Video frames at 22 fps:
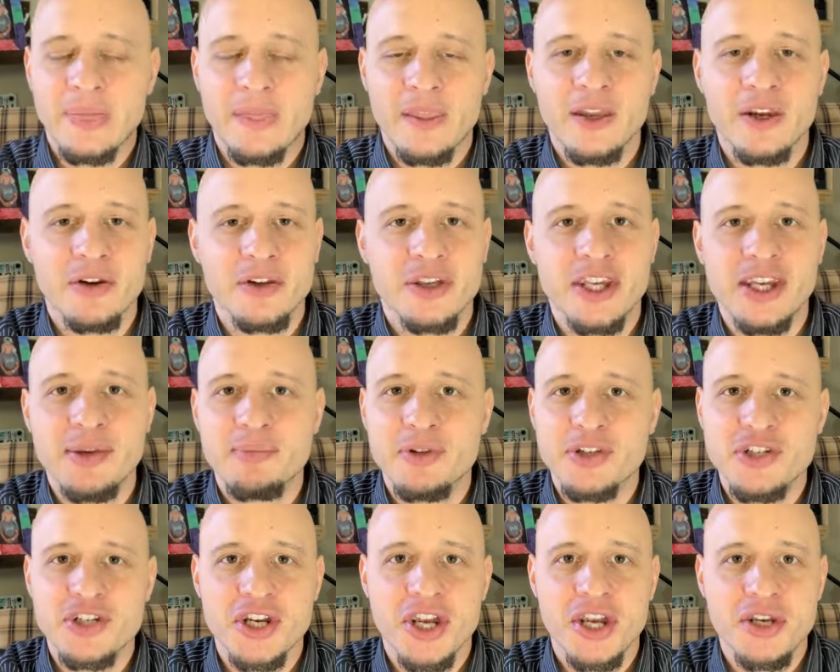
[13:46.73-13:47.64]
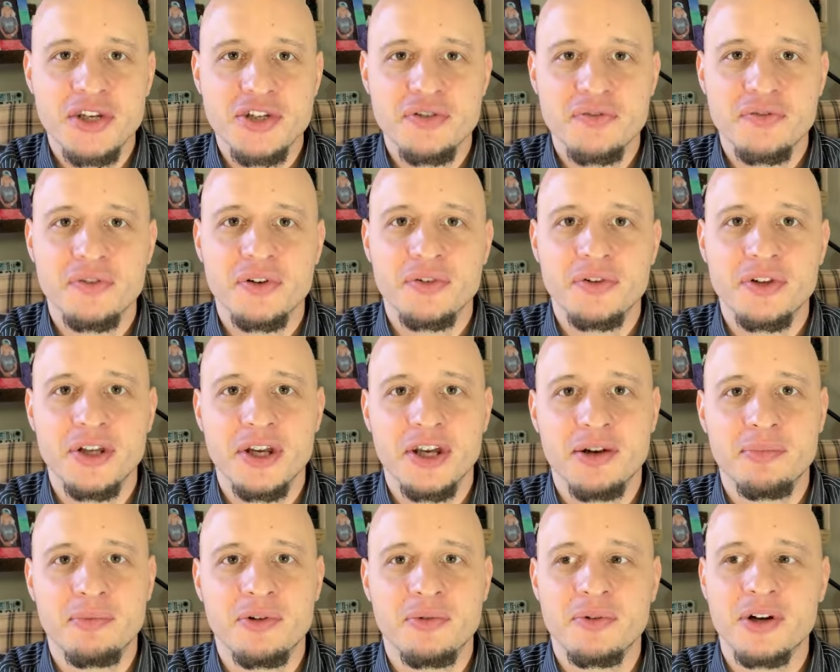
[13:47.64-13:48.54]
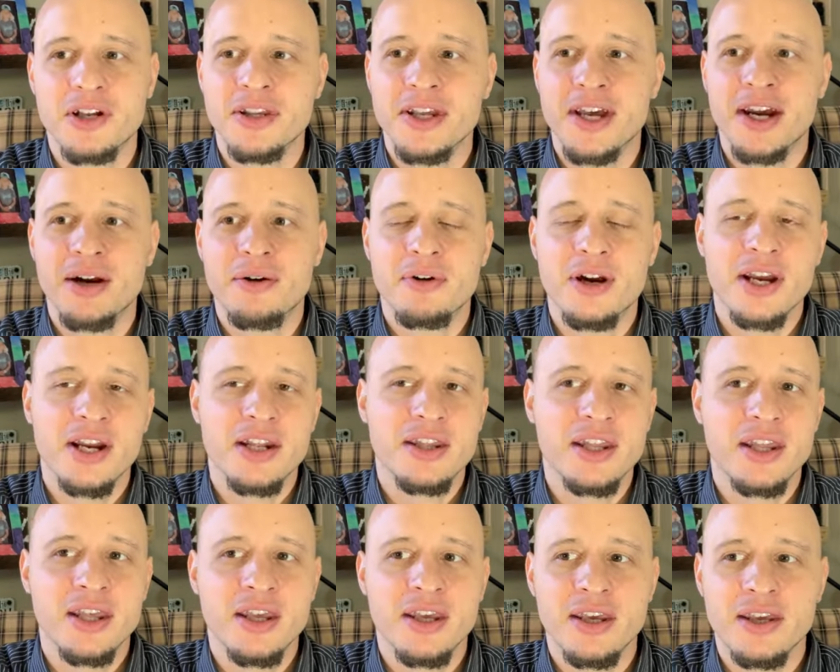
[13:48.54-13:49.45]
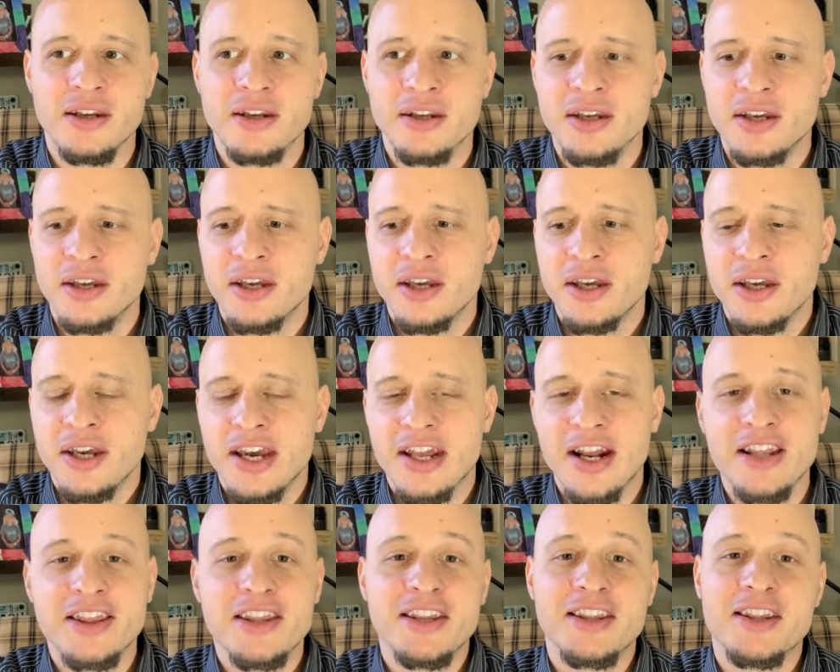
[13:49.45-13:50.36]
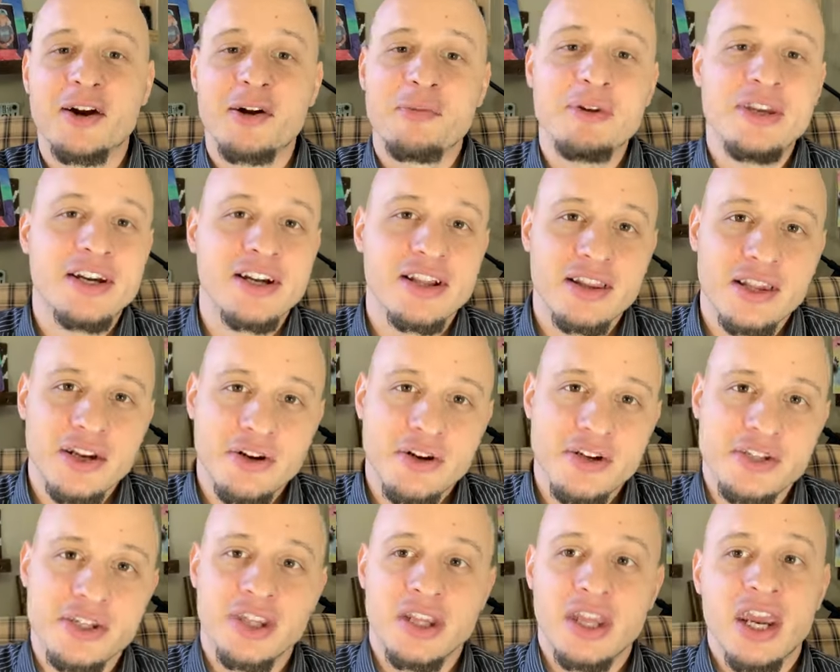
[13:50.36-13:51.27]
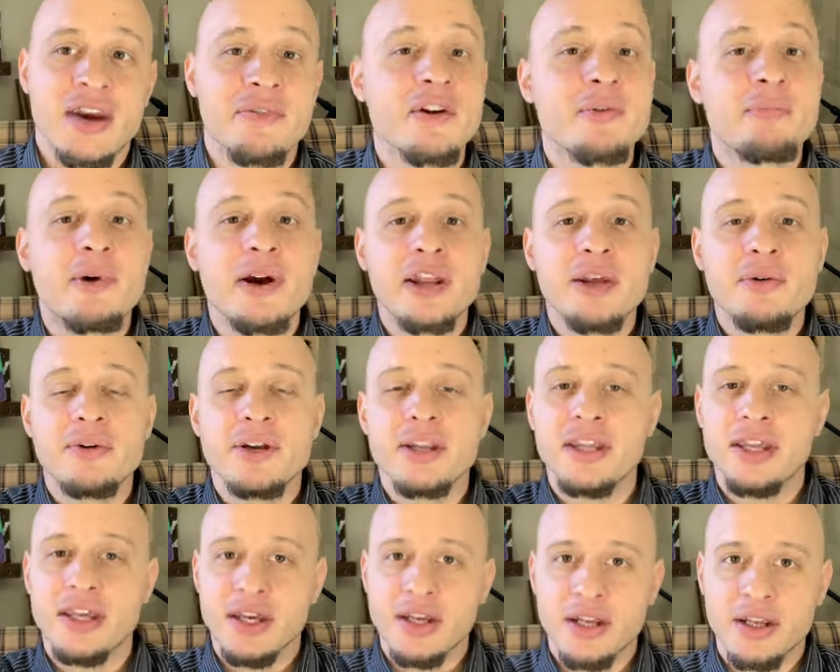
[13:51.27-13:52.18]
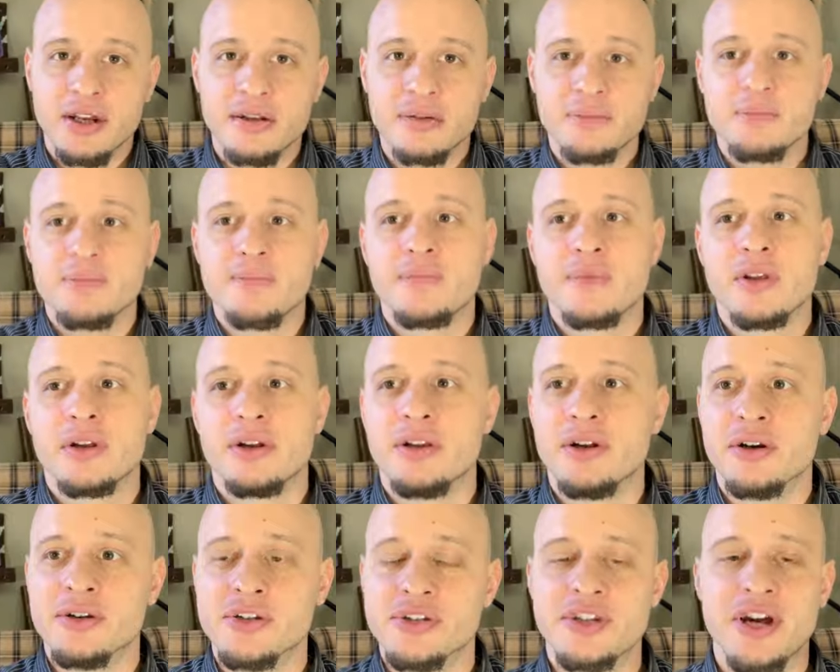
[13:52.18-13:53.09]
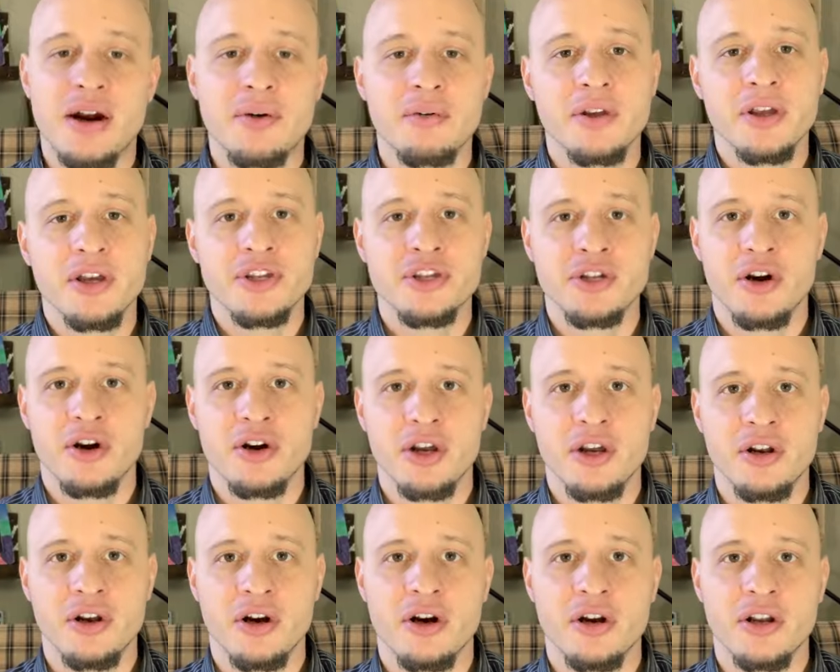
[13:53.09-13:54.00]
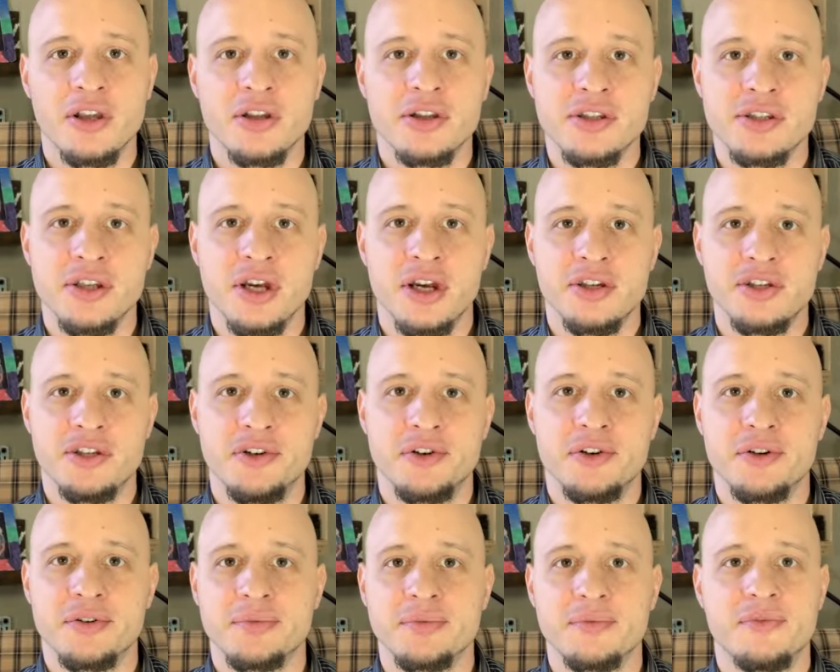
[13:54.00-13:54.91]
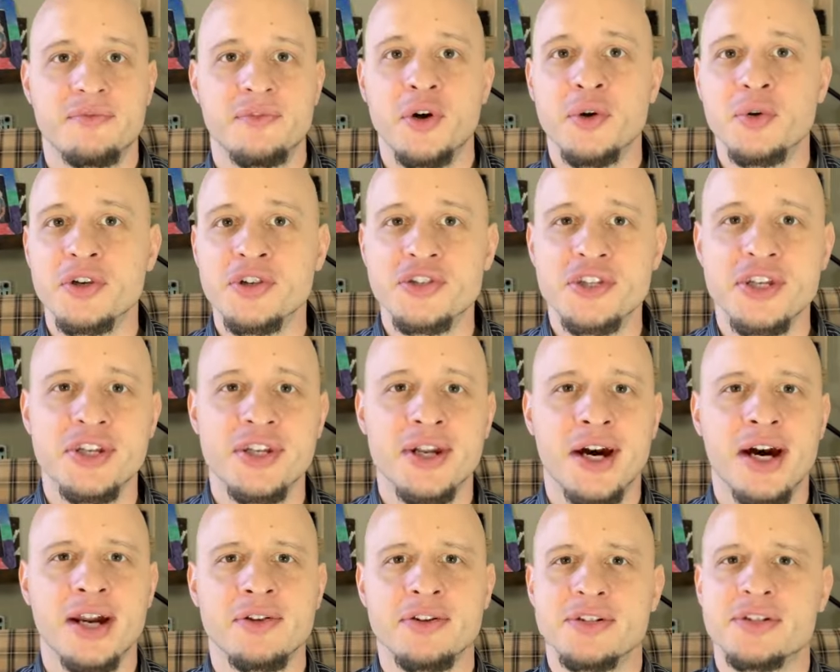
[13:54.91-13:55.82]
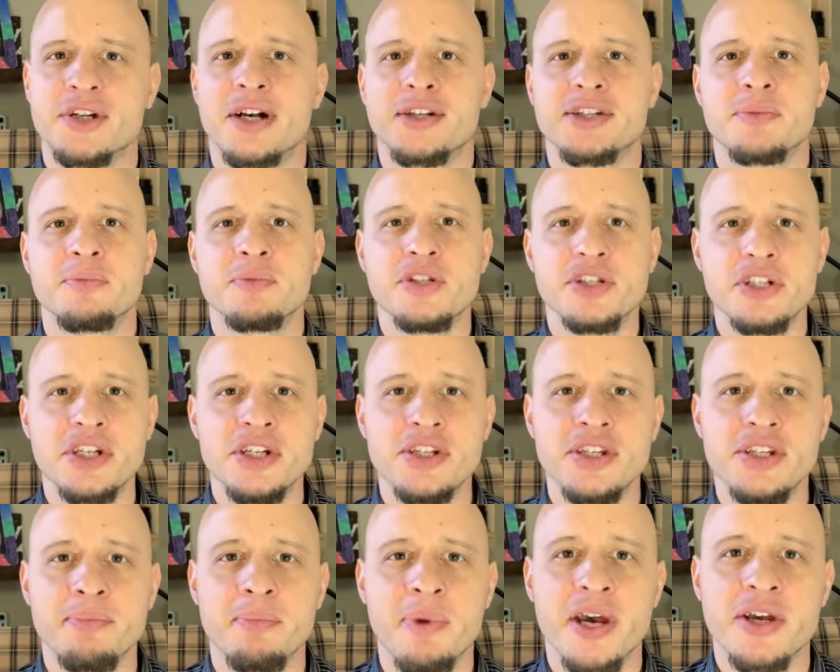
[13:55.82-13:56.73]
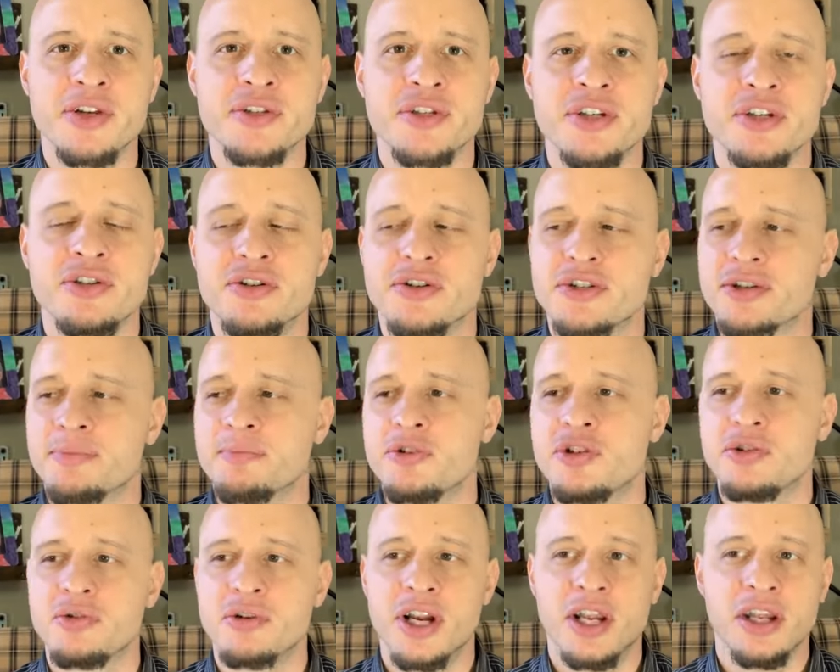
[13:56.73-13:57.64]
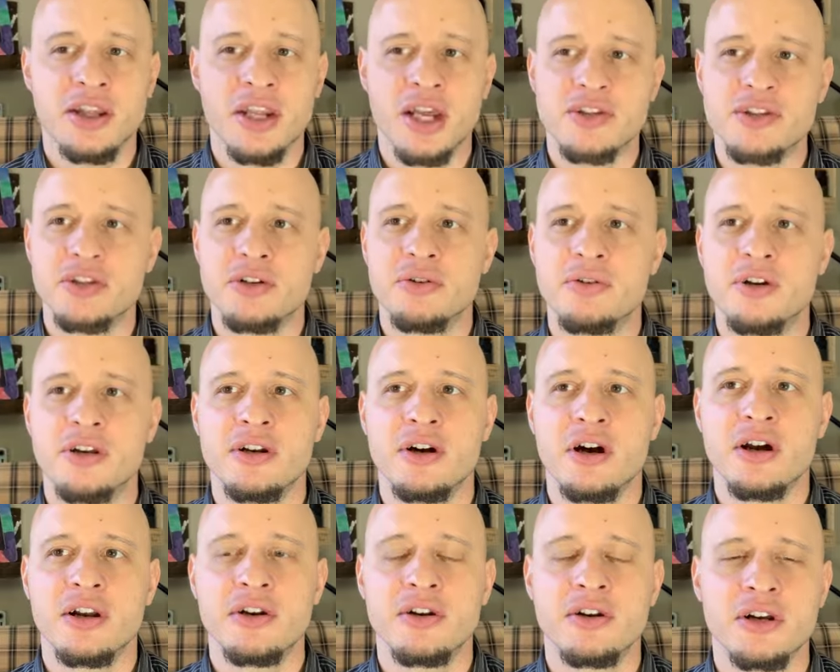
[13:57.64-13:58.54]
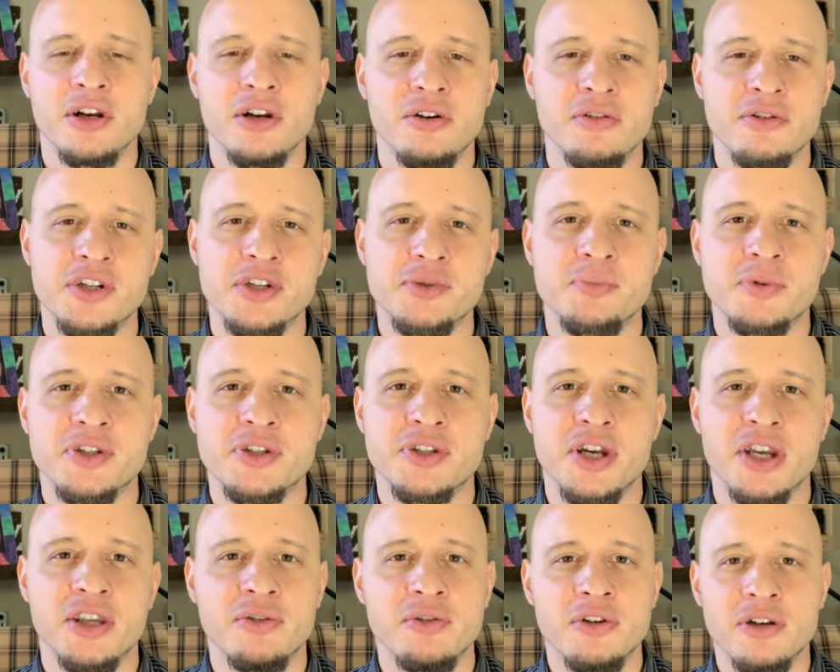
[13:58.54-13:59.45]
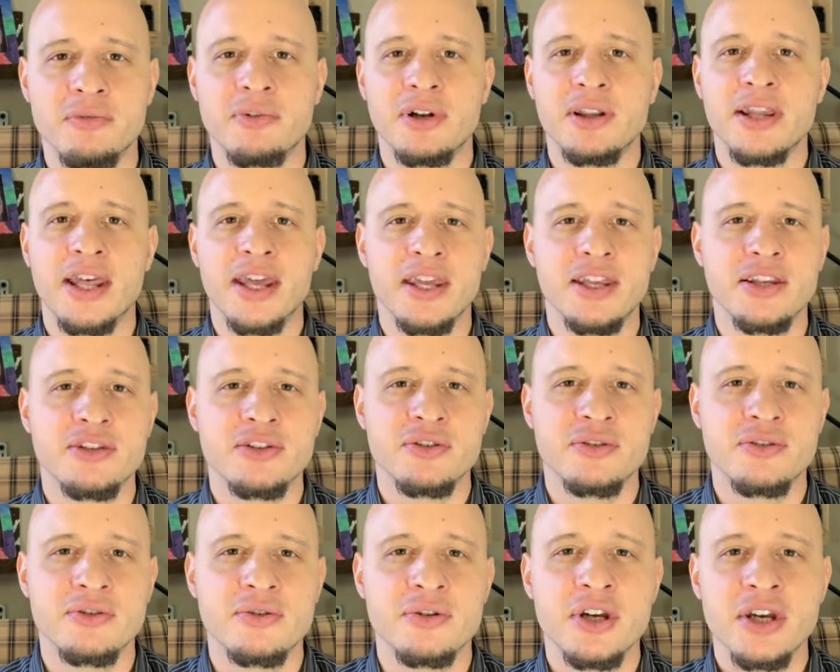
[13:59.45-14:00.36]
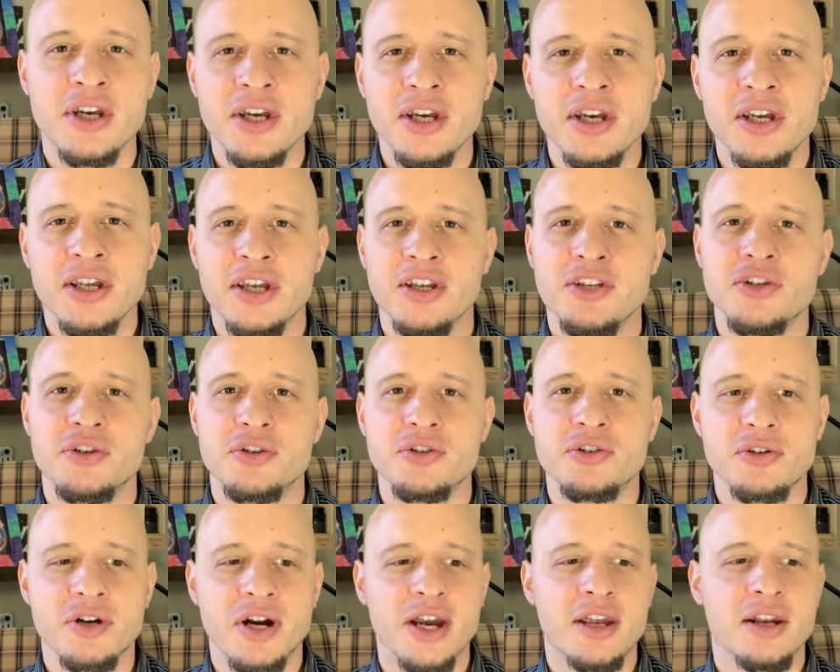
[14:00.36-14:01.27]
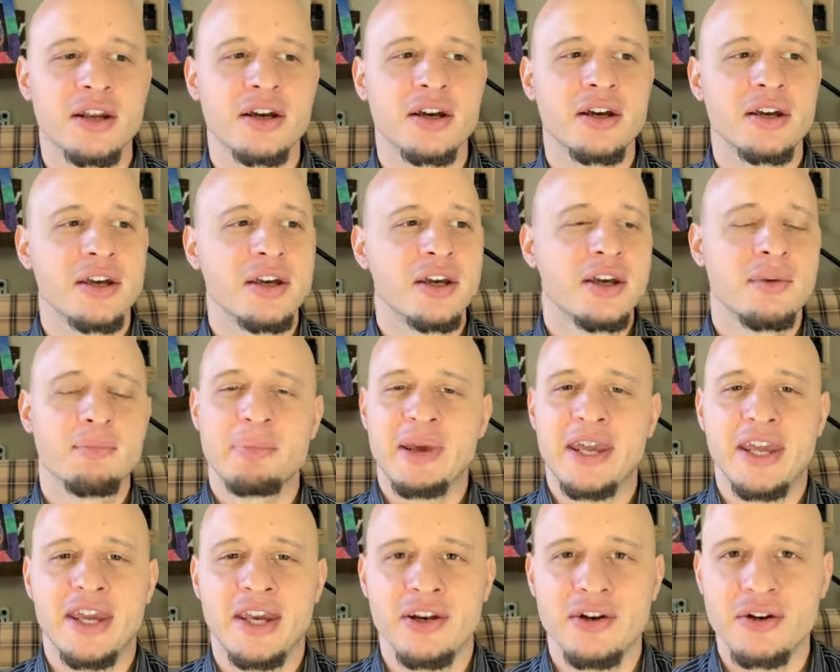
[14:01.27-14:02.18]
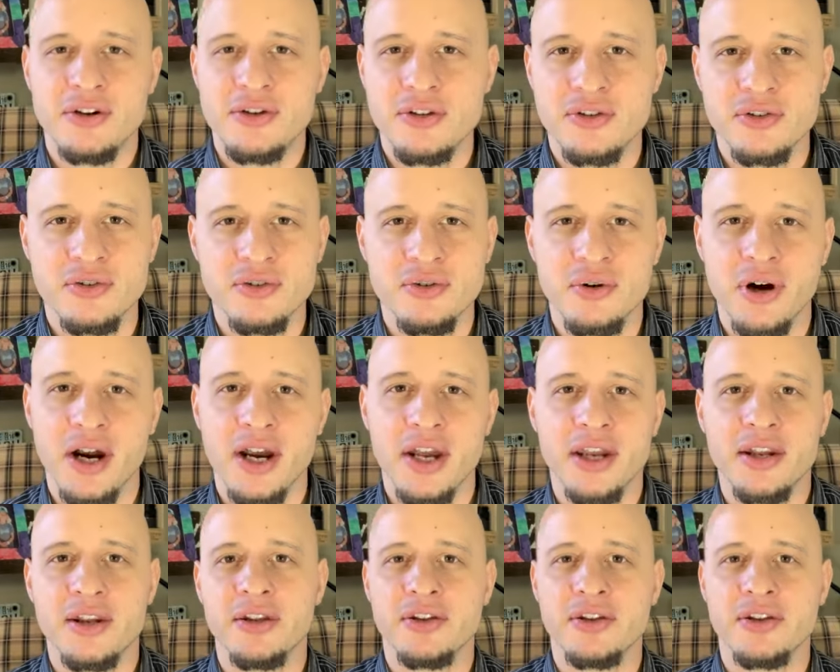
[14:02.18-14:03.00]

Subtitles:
You know, keep the change, you filthy animal. Run that right at the end. And I think that would be hilarious. I think everybody would get it. There is not really a target audience that you're focusing on. There's not some cheesy message or some trend that's going on during Christmas that you can relate to, that you're trying to pander to, right?